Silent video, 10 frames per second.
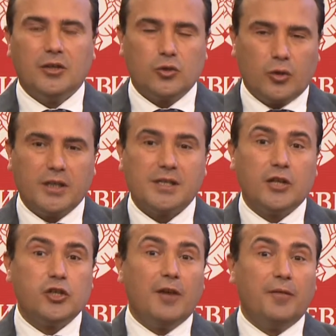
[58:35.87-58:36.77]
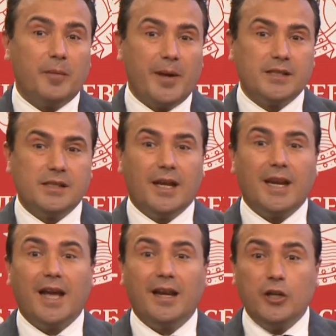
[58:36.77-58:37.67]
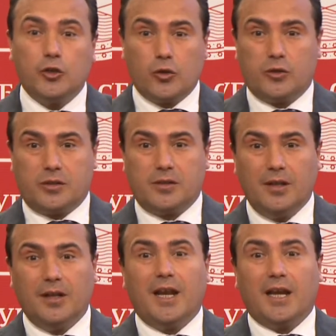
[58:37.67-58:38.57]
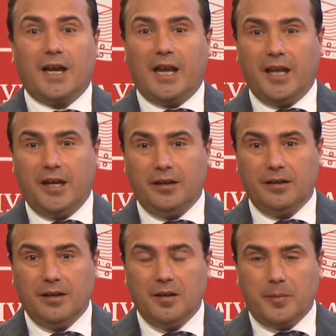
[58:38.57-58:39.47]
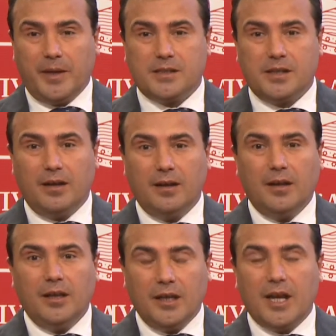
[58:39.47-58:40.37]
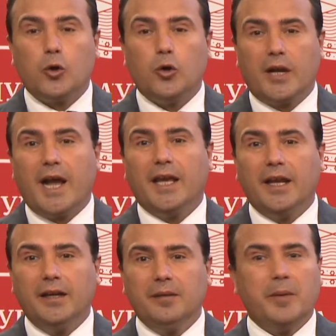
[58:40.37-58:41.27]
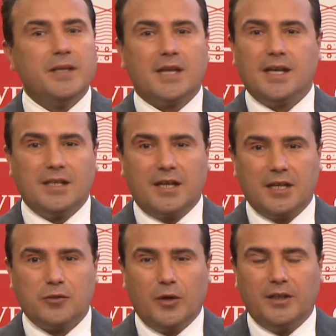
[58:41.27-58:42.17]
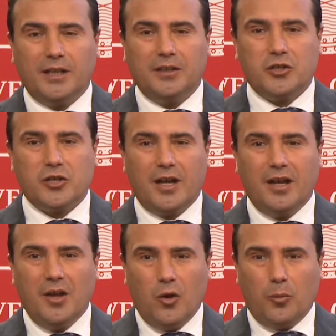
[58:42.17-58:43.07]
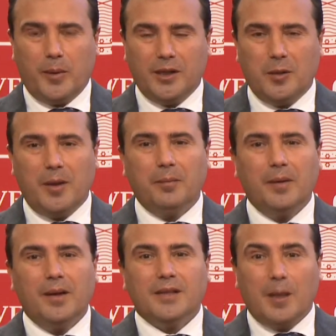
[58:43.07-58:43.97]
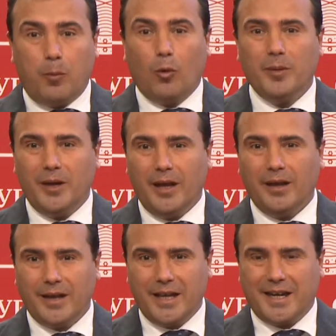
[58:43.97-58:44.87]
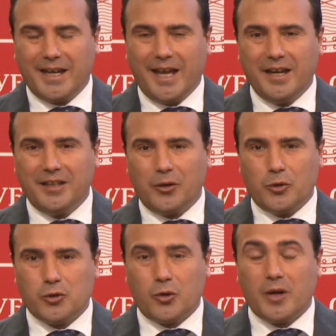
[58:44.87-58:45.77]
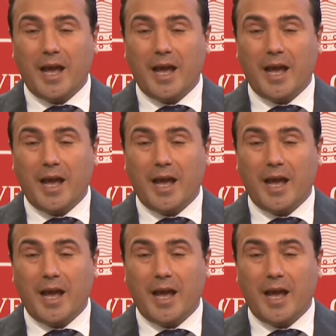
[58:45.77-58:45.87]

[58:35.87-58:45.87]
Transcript: able to see this moment. This will mean affirmation of a person, of a citizen. And as a citizen, no matter their ethnic